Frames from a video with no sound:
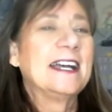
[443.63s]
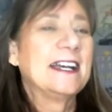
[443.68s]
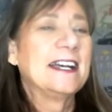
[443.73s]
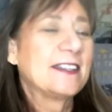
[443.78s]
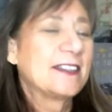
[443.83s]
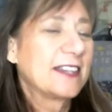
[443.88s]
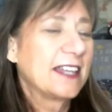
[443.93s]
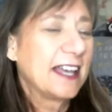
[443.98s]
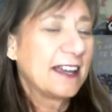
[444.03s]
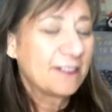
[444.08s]

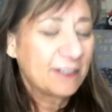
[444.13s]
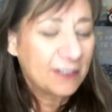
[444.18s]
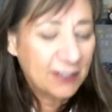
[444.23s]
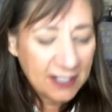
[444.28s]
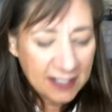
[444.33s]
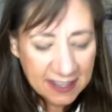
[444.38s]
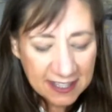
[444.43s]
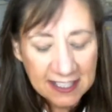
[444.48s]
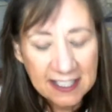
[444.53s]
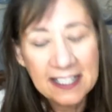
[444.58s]
uh
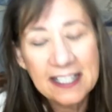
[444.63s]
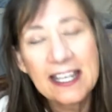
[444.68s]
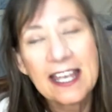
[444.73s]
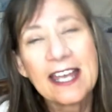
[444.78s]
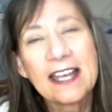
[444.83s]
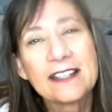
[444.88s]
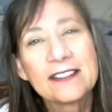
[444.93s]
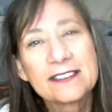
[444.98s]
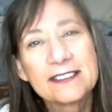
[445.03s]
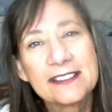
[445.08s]
everything
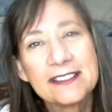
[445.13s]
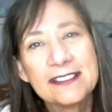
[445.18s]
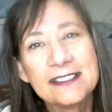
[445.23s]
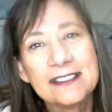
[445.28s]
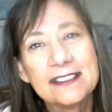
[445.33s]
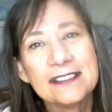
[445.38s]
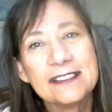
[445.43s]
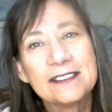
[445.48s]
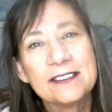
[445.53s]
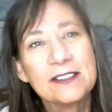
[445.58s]
has, it,
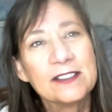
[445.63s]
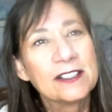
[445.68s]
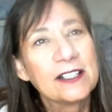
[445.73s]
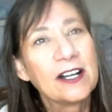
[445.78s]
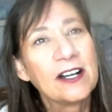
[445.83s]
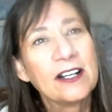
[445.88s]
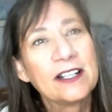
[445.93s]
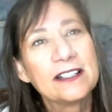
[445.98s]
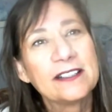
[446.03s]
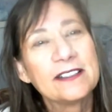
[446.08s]
it,
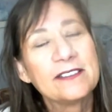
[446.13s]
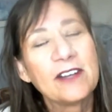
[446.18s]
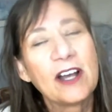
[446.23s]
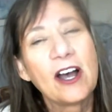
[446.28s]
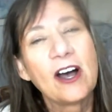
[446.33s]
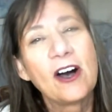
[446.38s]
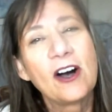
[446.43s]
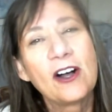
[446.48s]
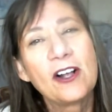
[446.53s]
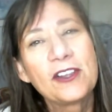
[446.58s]

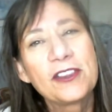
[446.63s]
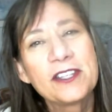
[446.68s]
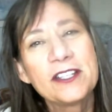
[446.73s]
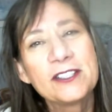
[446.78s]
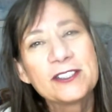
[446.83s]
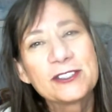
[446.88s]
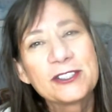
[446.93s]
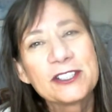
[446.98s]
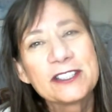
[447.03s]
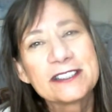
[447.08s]
all
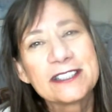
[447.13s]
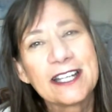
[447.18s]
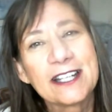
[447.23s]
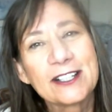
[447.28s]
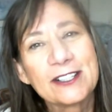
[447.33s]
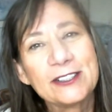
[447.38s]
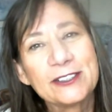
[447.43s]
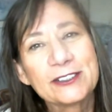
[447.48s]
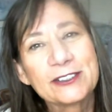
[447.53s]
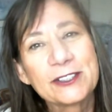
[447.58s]
things are in
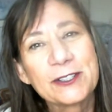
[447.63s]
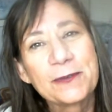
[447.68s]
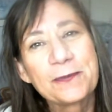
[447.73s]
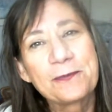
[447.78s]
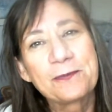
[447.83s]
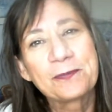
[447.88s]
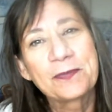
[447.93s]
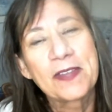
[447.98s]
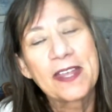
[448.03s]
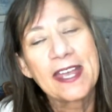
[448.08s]
cycles.
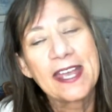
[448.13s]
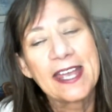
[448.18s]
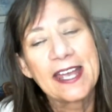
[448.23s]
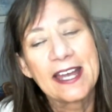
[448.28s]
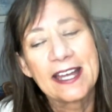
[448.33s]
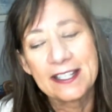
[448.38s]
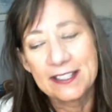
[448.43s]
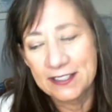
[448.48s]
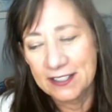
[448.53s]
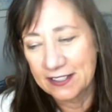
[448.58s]

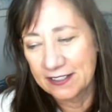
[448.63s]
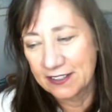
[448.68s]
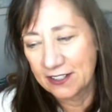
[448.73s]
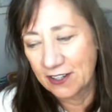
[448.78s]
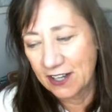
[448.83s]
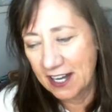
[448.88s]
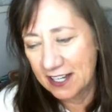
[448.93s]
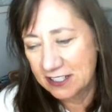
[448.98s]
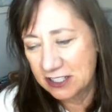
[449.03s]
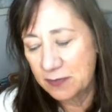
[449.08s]
And there
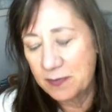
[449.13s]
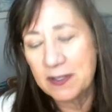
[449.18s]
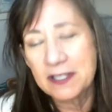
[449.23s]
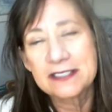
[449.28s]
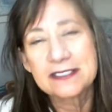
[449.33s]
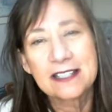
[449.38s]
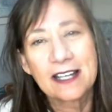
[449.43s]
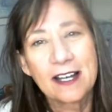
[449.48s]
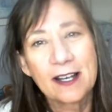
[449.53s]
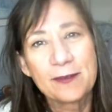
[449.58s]
has to be a
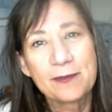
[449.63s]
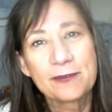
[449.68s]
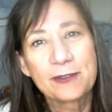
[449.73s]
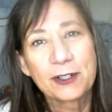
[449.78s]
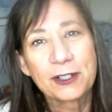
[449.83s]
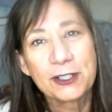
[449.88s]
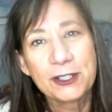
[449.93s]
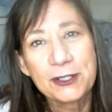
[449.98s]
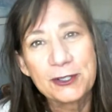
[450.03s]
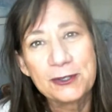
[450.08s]
time for
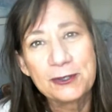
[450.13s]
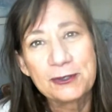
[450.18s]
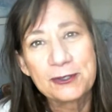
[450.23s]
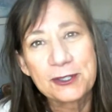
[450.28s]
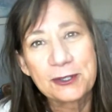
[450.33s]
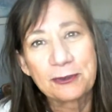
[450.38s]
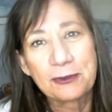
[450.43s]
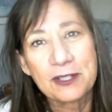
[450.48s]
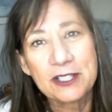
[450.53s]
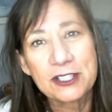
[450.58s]
you
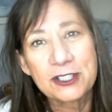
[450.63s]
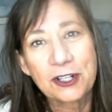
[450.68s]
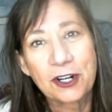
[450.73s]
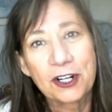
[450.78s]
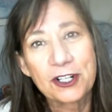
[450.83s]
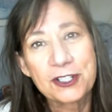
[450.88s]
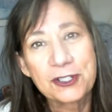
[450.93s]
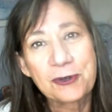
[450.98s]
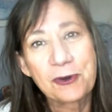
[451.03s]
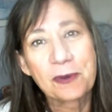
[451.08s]
to
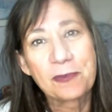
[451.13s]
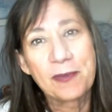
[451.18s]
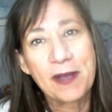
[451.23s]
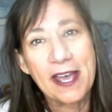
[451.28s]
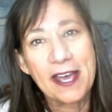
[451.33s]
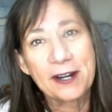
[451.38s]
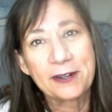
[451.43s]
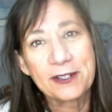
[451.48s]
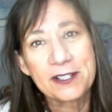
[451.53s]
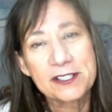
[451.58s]
recharge your
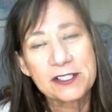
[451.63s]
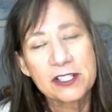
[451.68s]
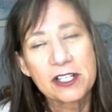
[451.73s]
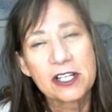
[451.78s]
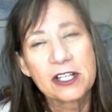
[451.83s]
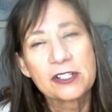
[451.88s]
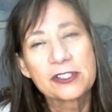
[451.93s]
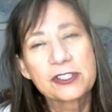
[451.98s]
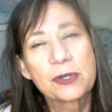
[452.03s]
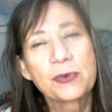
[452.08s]
batteries.
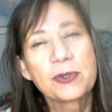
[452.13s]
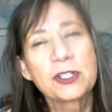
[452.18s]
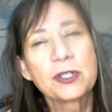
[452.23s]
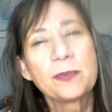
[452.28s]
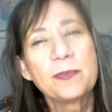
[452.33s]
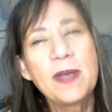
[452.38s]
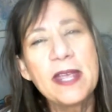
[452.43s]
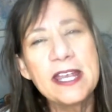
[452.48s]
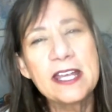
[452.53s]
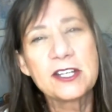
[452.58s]
So when
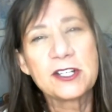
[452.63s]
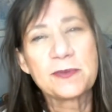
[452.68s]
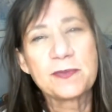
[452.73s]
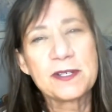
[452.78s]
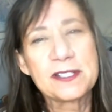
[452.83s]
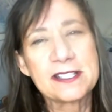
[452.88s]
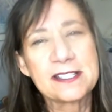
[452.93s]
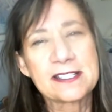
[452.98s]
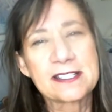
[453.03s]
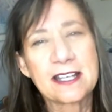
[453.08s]
you're making
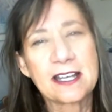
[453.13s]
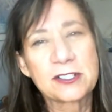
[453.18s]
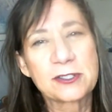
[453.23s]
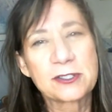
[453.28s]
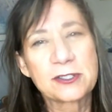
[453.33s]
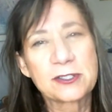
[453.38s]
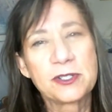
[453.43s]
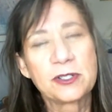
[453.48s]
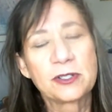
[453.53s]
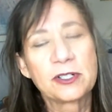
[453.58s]
your busy
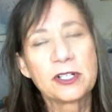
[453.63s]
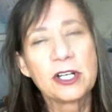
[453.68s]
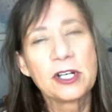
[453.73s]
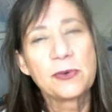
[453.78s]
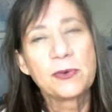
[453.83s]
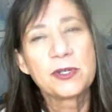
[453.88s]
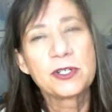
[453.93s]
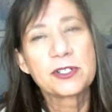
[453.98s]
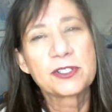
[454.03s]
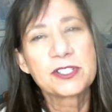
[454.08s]
schedule, when you're
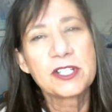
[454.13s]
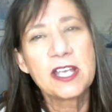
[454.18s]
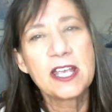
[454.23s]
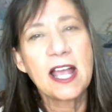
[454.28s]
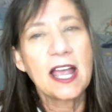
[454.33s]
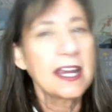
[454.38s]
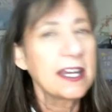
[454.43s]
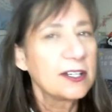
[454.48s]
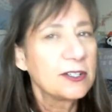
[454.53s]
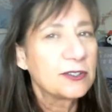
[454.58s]
when you're
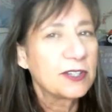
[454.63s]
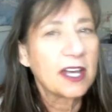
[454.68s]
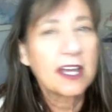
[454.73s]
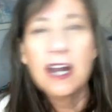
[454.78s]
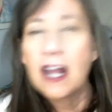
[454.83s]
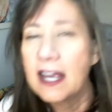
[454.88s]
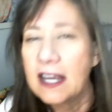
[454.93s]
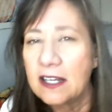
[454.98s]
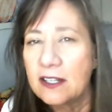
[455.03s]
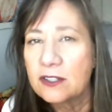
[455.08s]
saying I can do
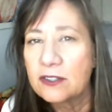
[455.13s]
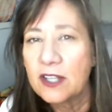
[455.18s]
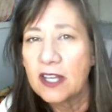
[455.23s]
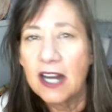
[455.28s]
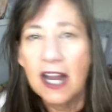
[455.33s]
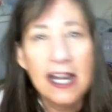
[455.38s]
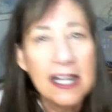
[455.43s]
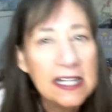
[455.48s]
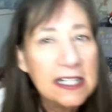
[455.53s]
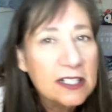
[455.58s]
that, I can do
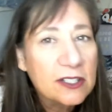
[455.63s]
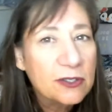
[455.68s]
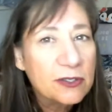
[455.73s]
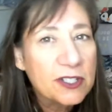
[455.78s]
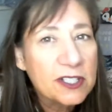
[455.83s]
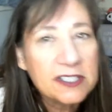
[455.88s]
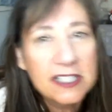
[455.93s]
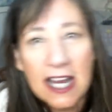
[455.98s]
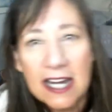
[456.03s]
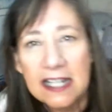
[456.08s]
that, I need to
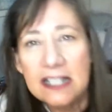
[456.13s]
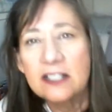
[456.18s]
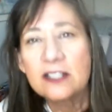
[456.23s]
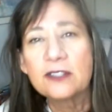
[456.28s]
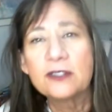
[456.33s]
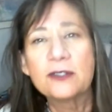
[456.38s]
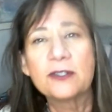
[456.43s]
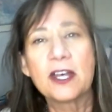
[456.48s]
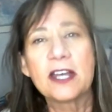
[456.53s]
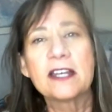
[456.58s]
do this, I need
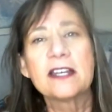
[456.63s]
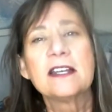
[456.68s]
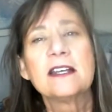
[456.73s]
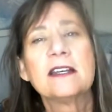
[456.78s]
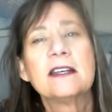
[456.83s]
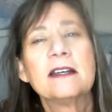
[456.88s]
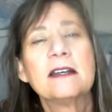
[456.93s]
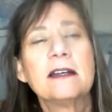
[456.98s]
to do that,